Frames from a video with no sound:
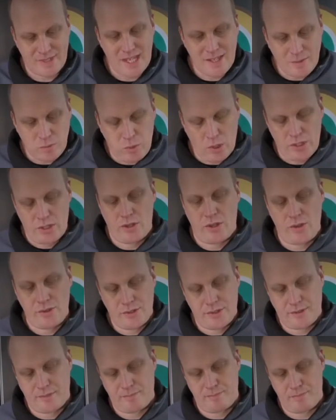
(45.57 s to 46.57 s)
it's one of
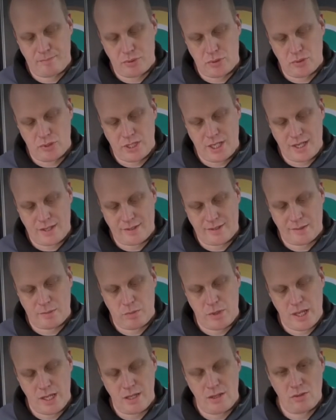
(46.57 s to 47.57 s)
those
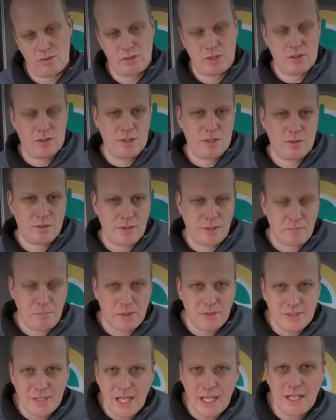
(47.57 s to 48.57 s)
projects where you're doing
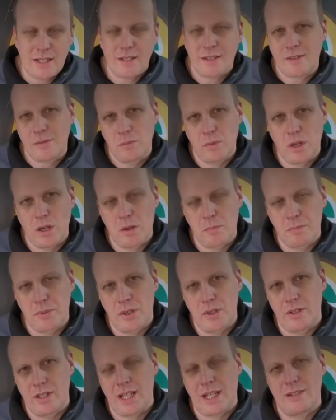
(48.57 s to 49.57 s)
spontaneous and wild
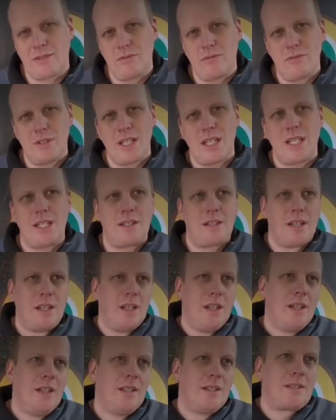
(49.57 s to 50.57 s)
brewing and you need
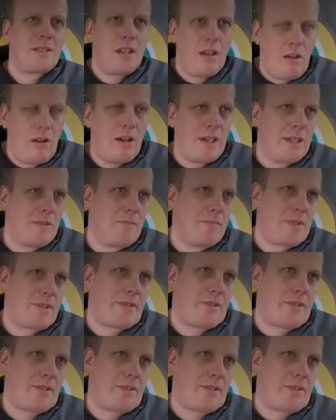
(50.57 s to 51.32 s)
time.